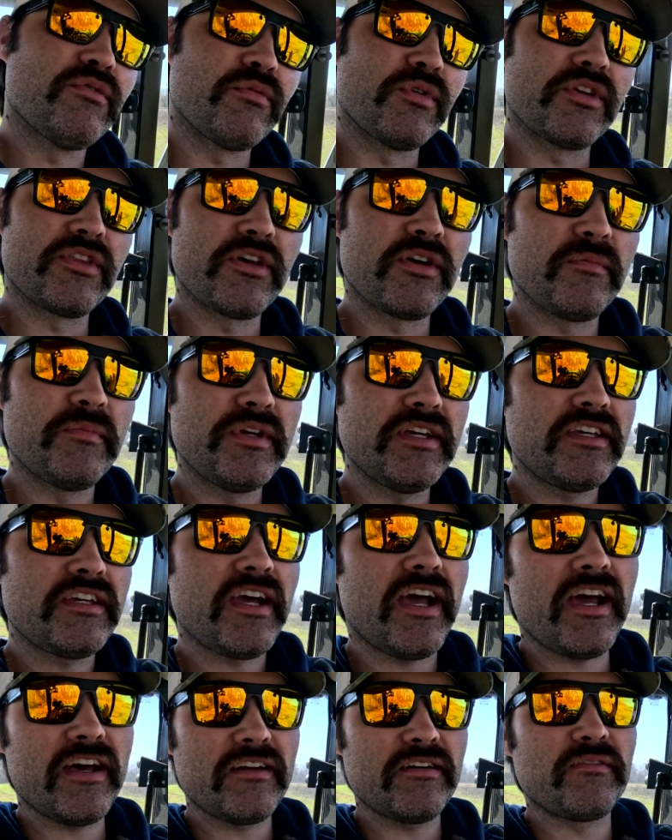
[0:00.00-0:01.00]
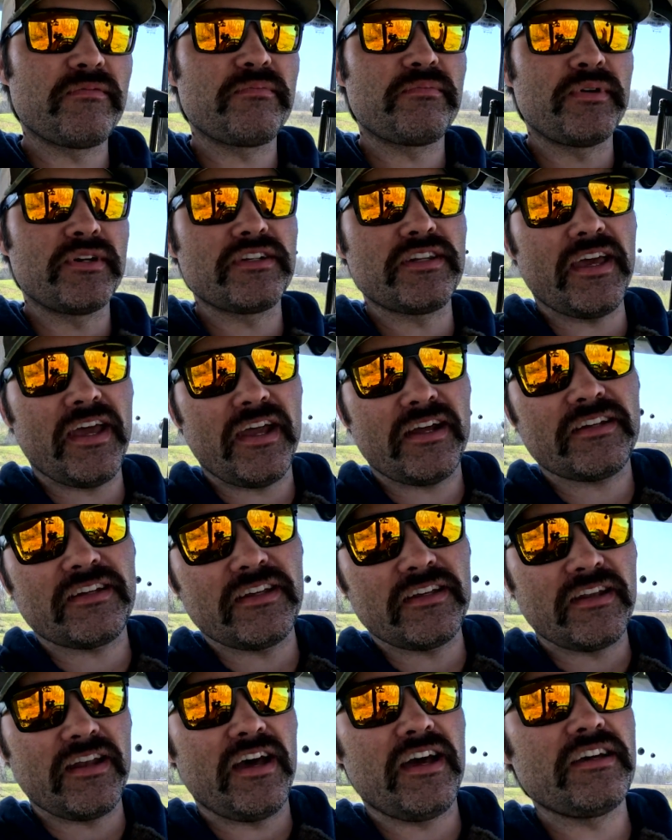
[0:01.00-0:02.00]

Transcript: where they'll be kind of protected and